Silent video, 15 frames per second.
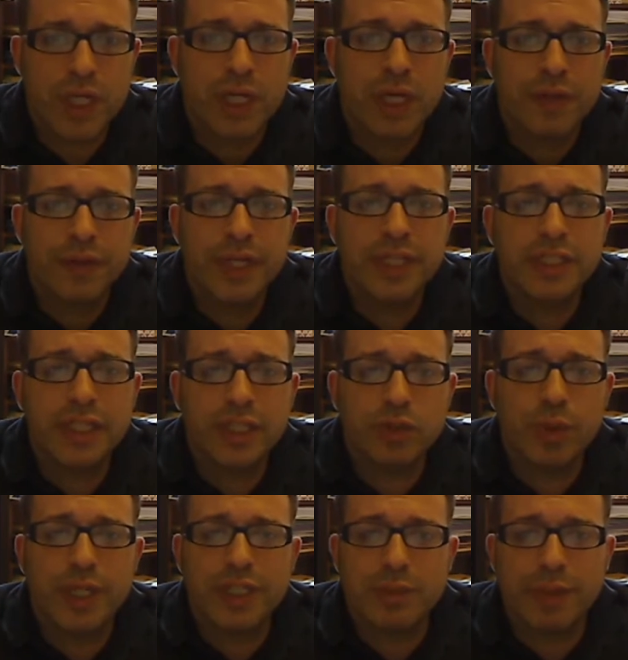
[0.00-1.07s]
The easiest
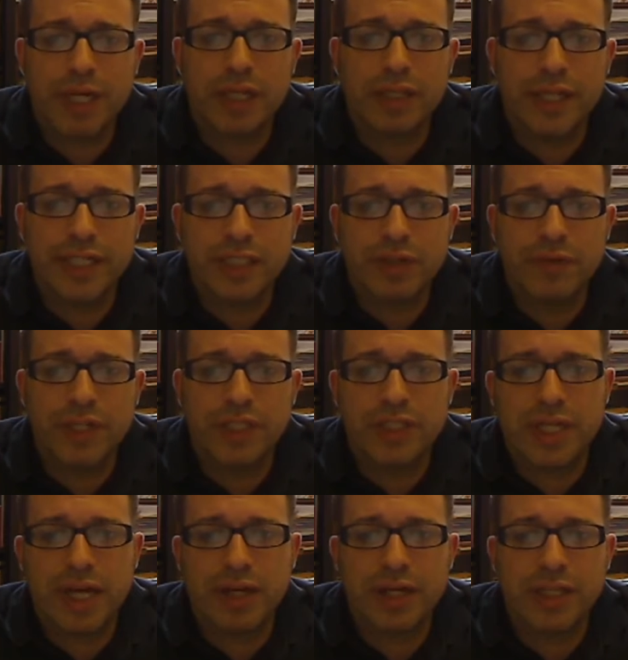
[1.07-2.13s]
way is to make a list of each
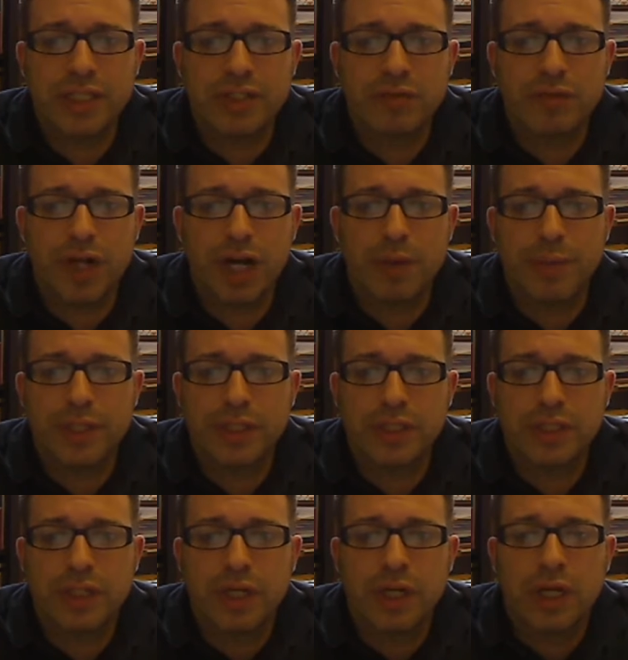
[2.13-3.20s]
sound and its
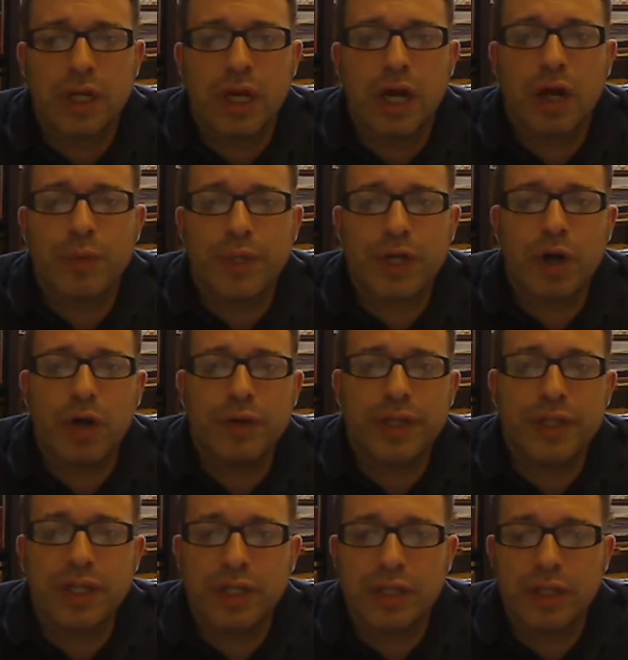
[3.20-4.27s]
environments. Recall that
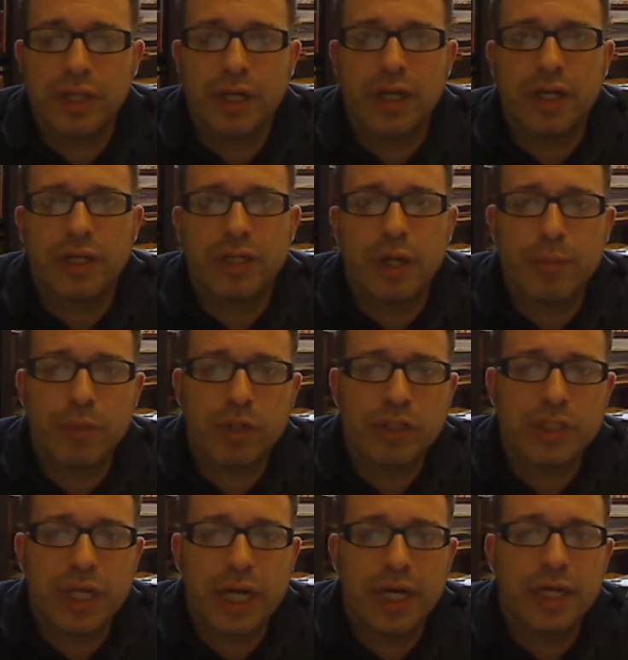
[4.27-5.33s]
the number
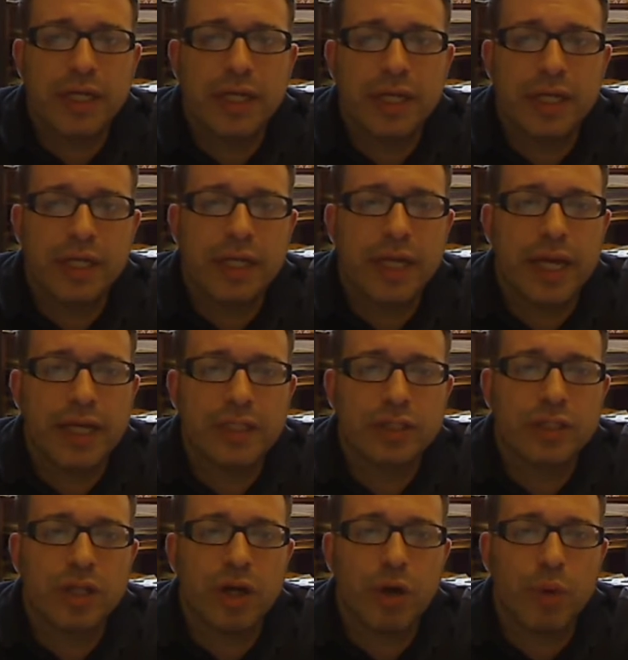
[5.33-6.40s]
sign
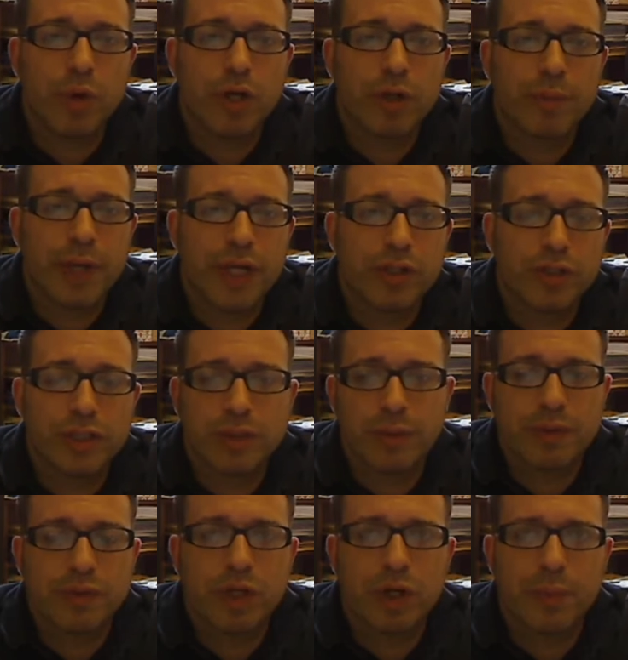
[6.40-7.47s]
indicates a word boundary.
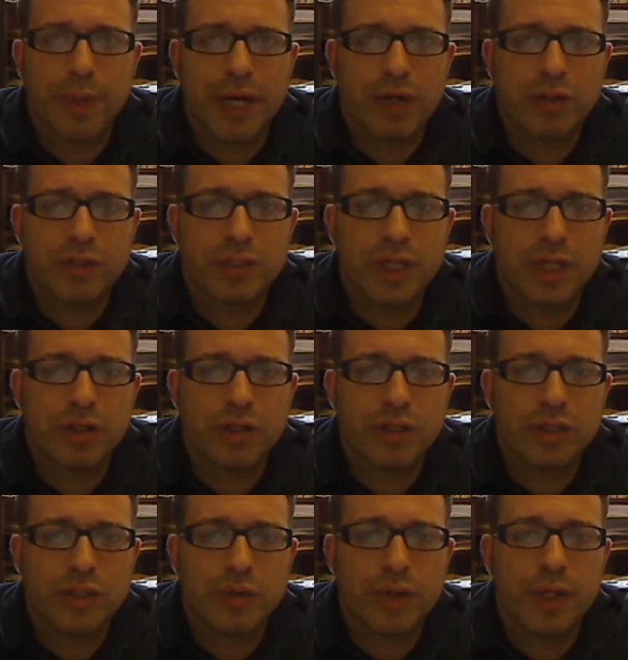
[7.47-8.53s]
Sometimes called a pound sign
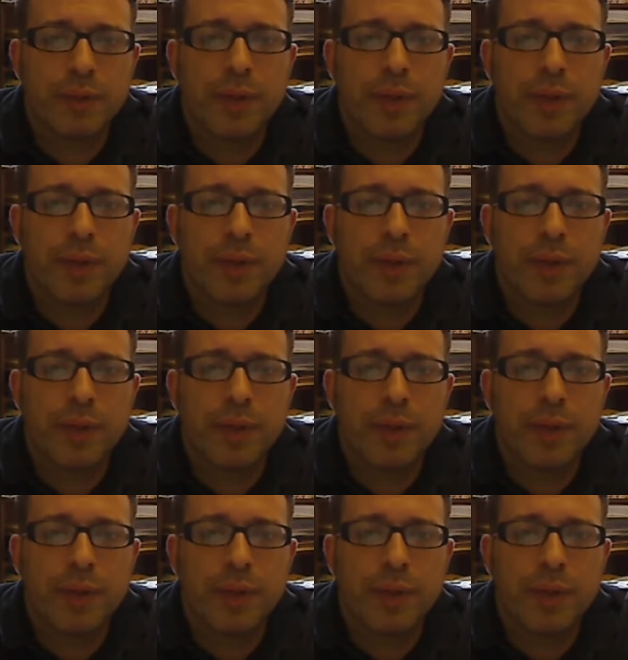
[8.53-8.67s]
also, right?